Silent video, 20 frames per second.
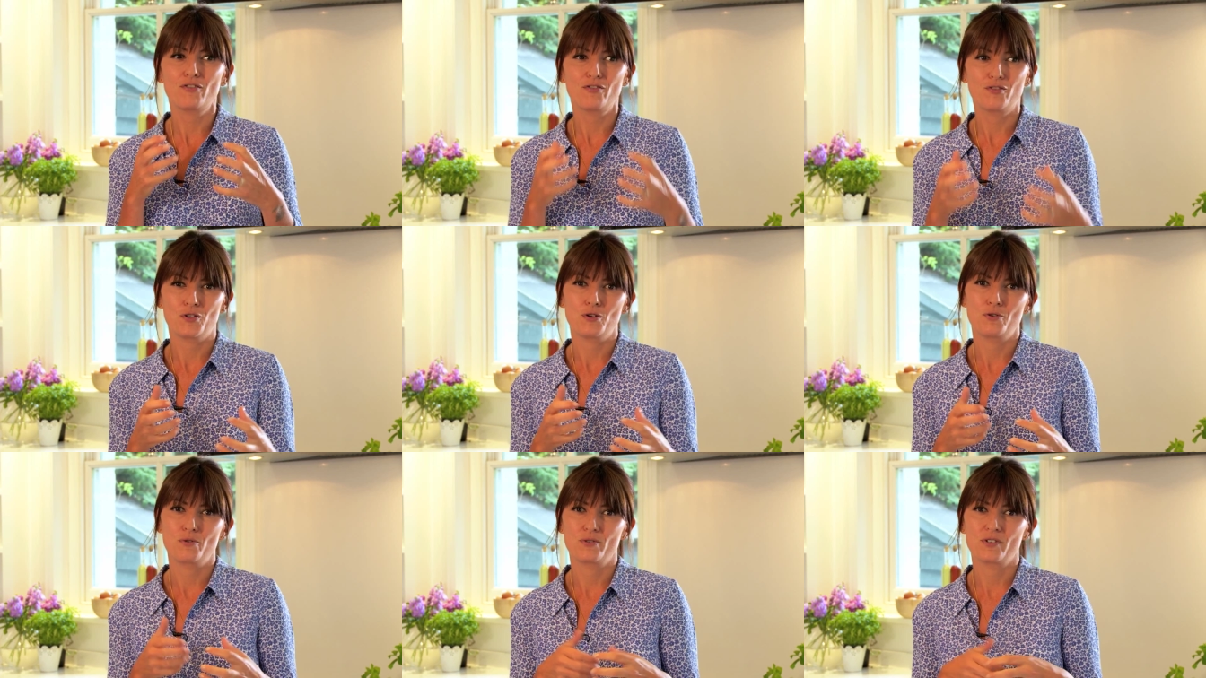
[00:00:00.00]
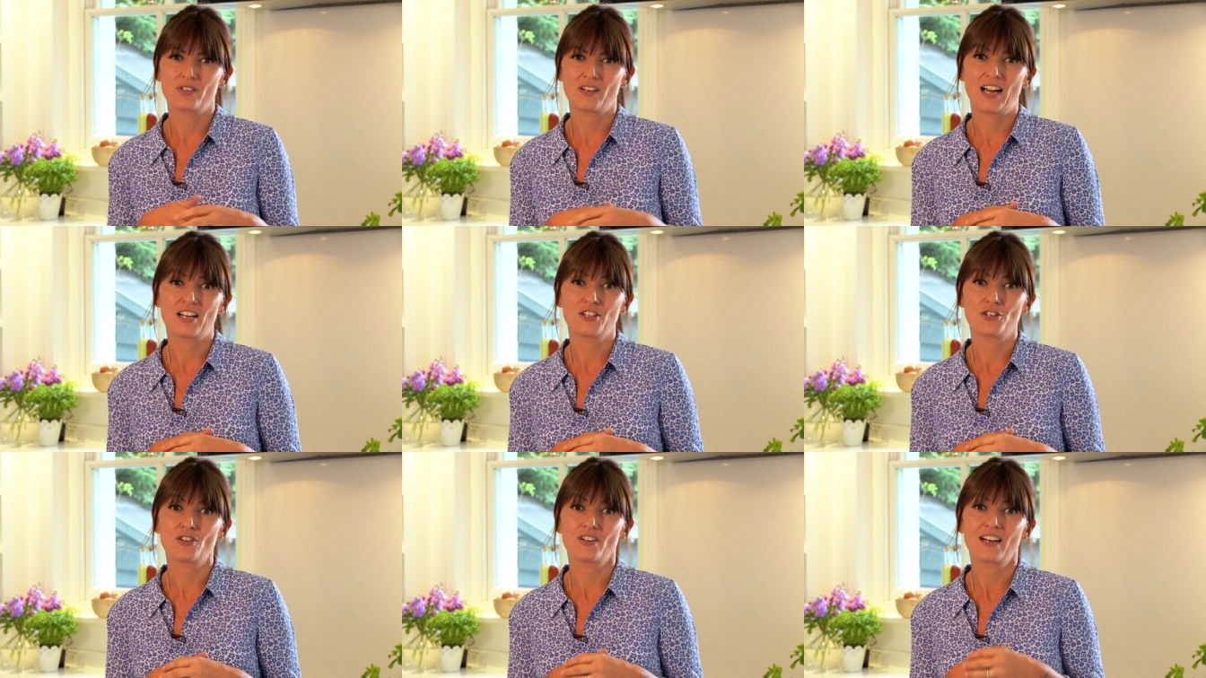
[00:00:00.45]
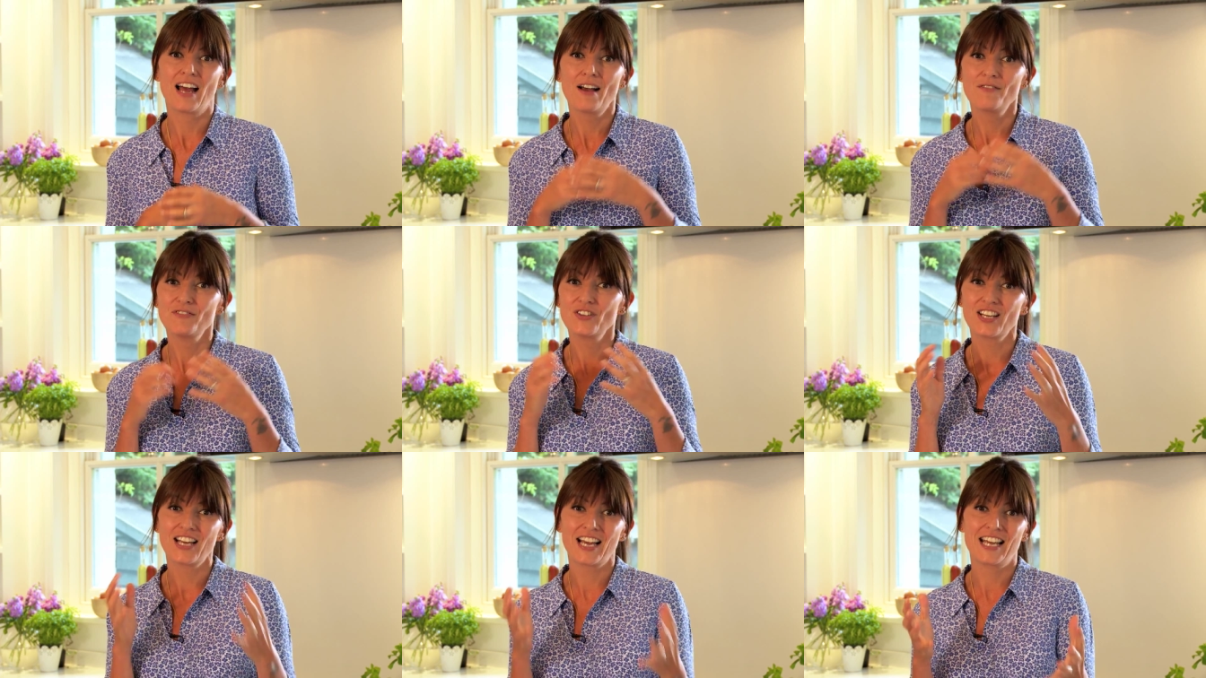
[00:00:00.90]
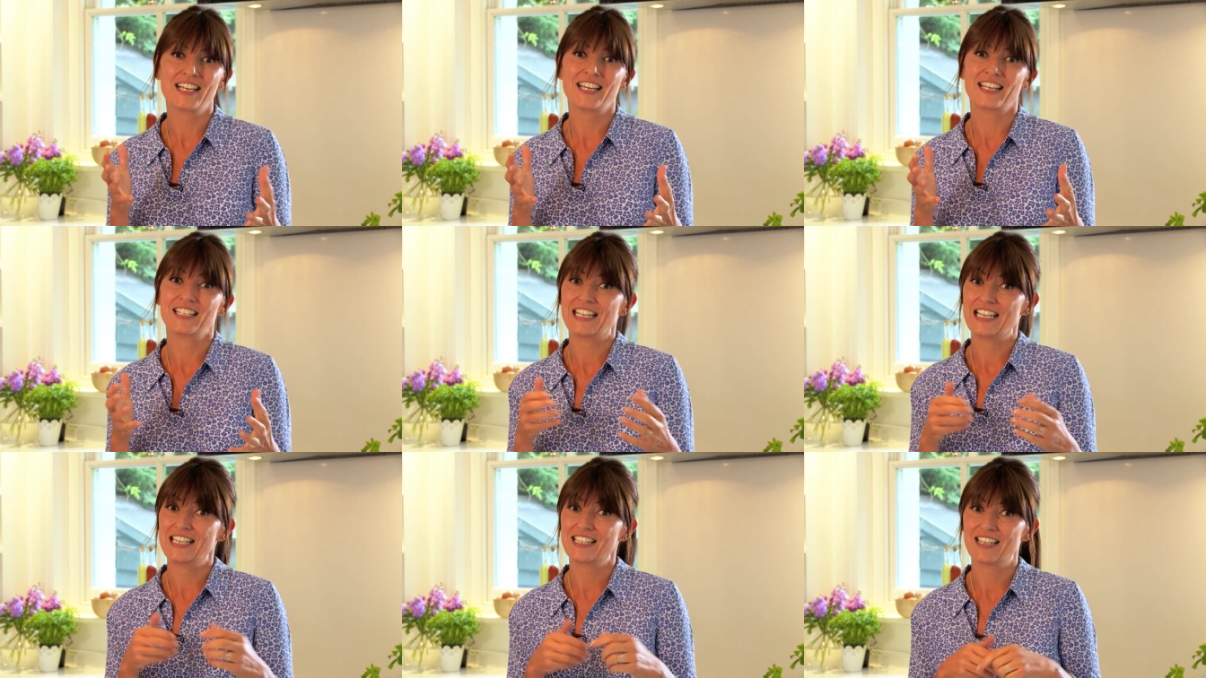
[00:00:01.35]
food and you can have your cake
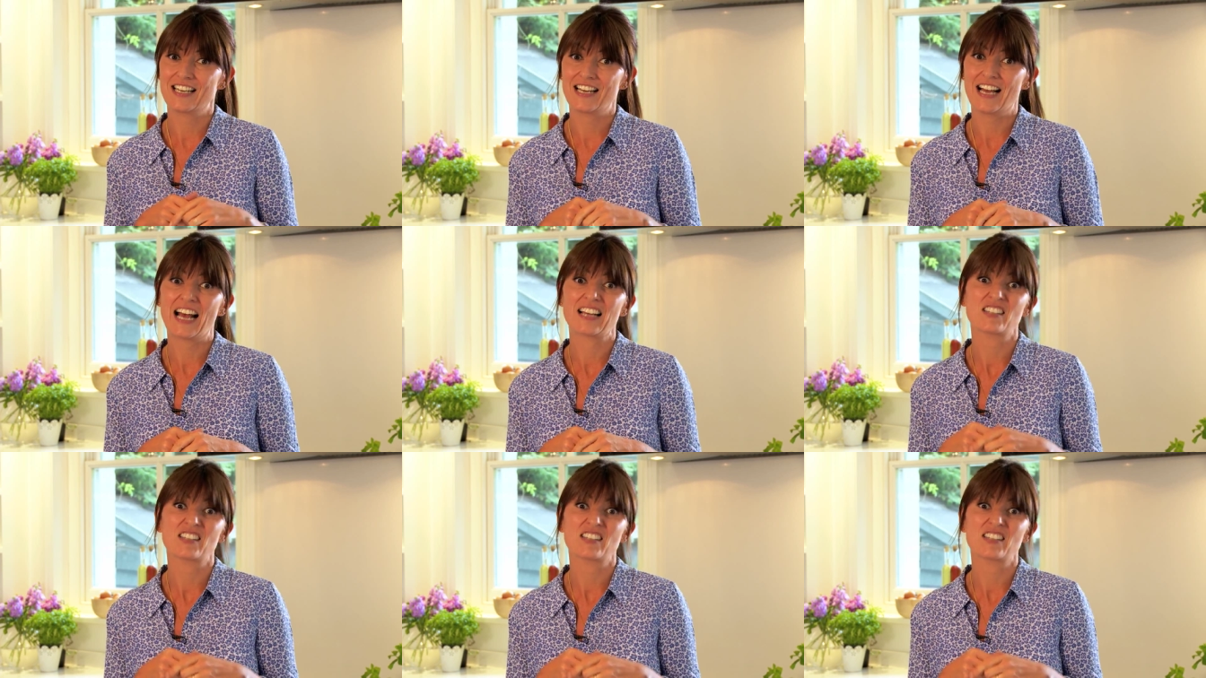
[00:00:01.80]
and eat it